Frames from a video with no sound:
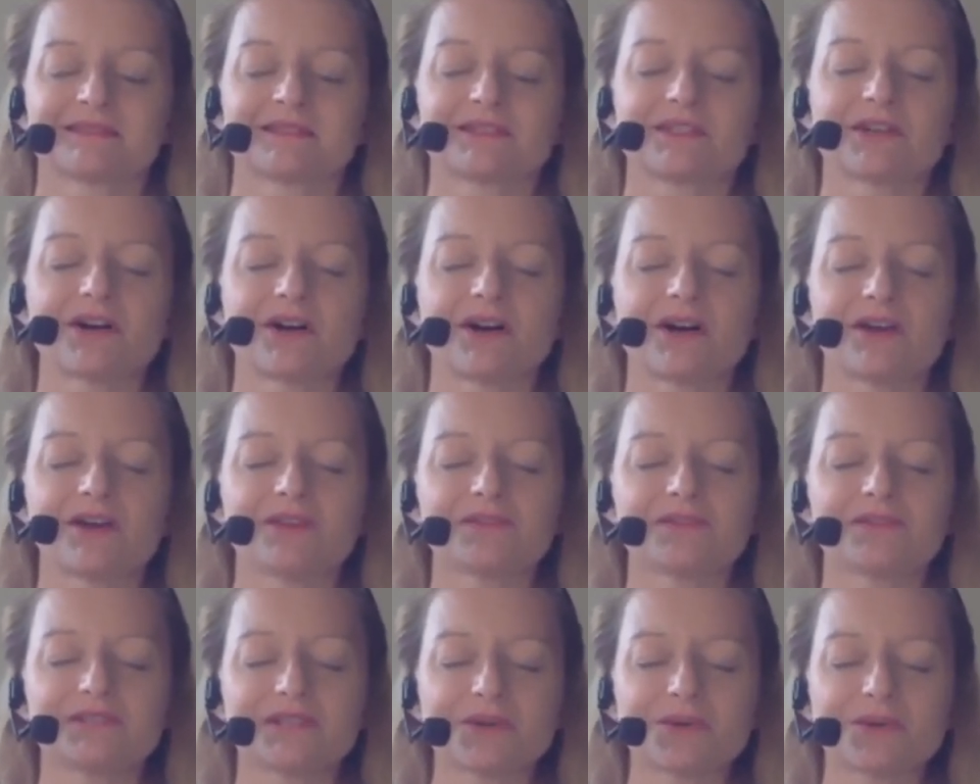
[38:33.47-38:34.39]

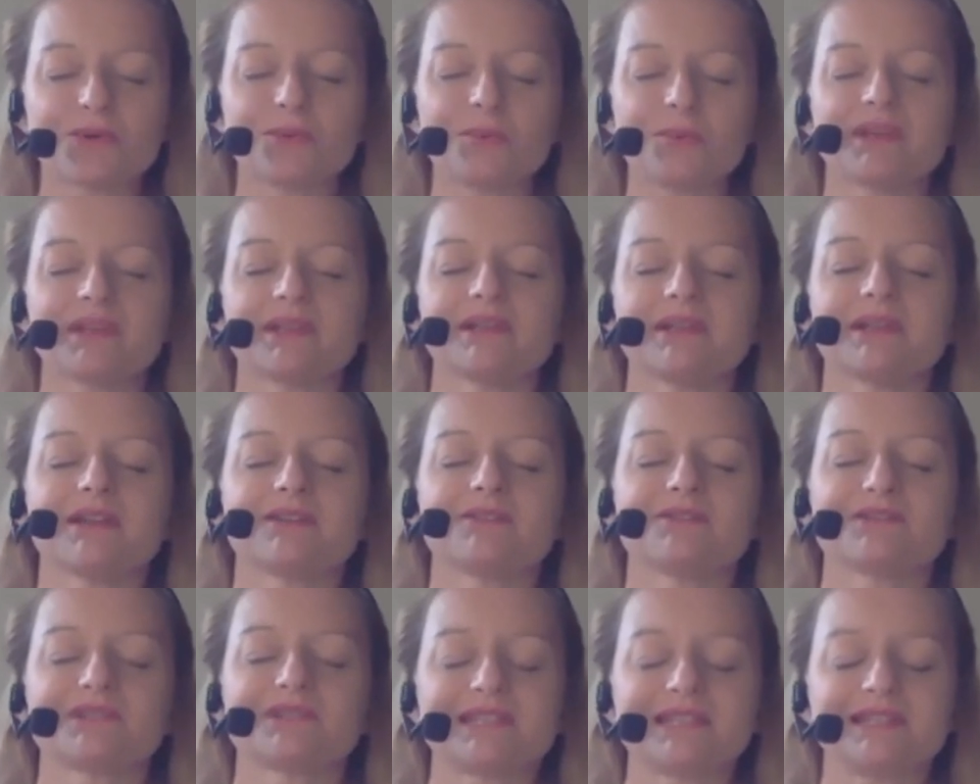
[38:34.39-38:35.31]
soft and open
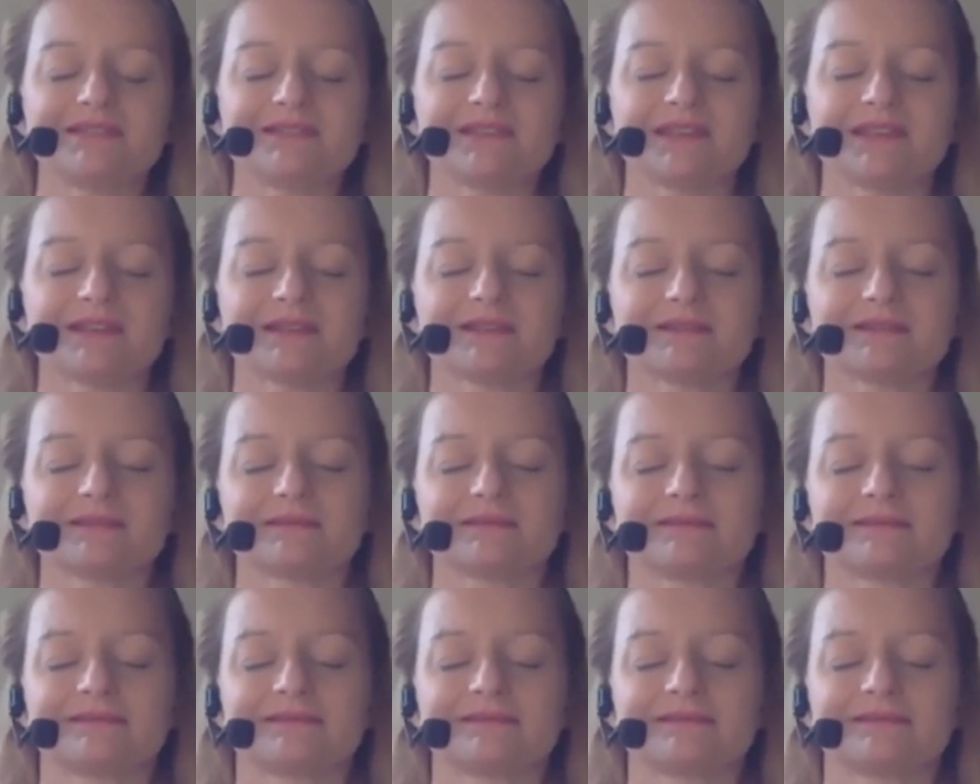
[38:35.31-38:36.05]
and receiving.